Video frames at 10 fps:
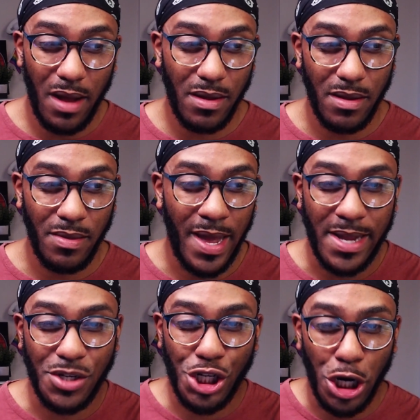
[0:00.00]
like
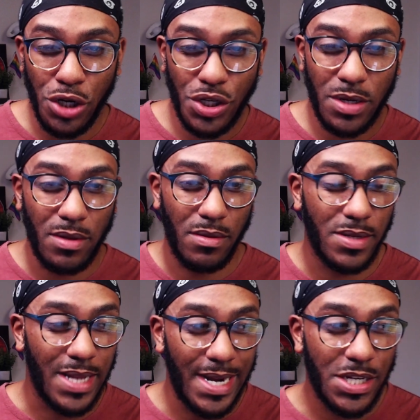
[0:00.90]
church
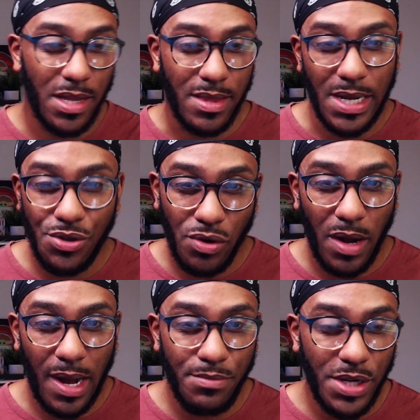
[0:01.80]
slash cathedral
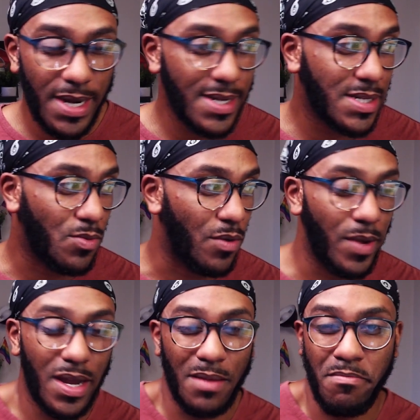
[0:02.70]
objects where we
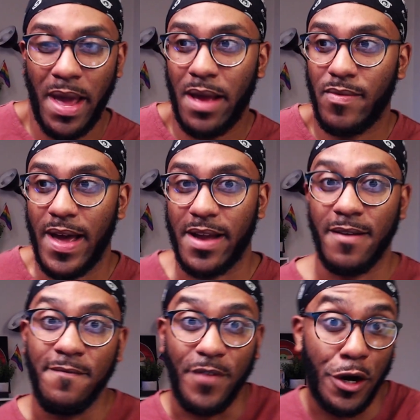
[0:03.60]
could make like
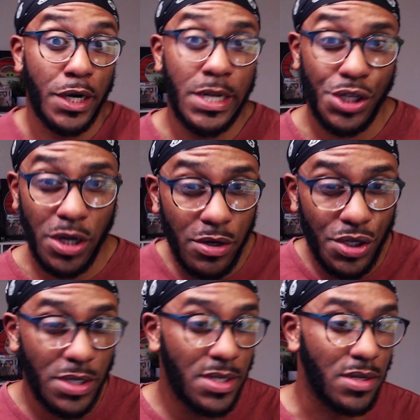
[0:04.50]
converted
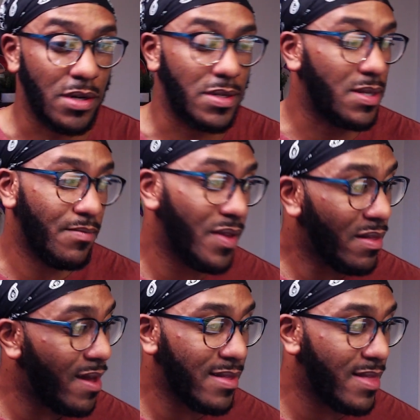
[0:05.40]
churches or something
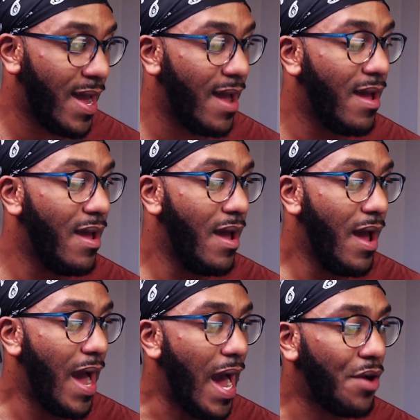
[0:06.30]
like that.
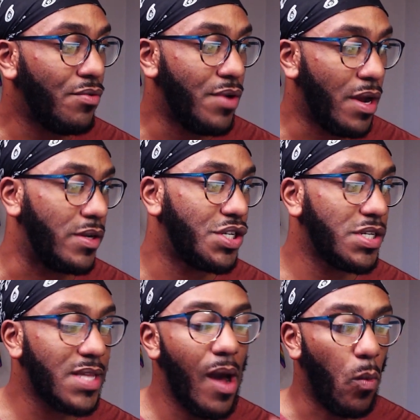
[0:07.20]
I don't know. It's just
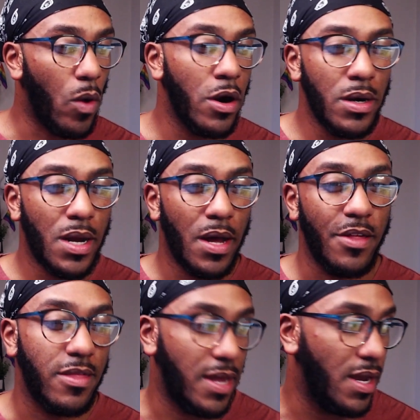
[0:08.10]
that word
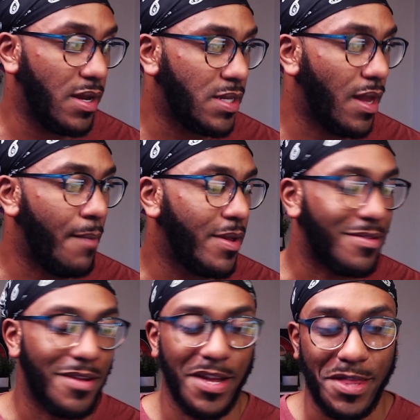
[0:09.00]

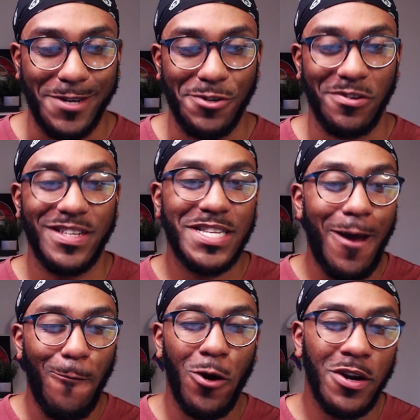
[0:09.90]
cathedral. It's that
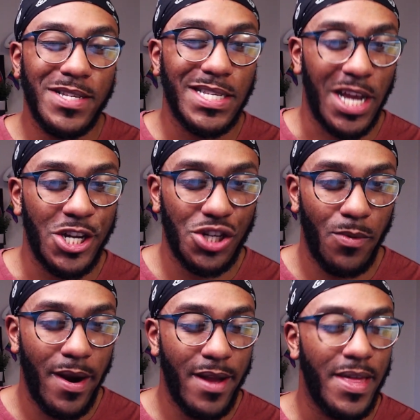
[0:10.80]
word
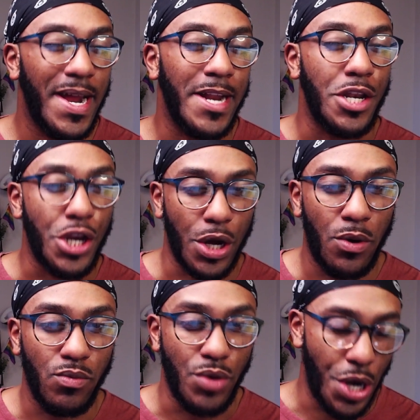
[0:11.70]
sanctuary that I
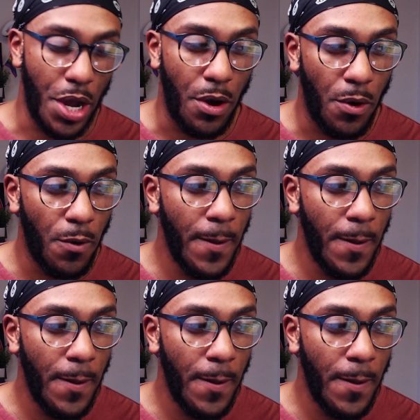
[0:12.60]
don't know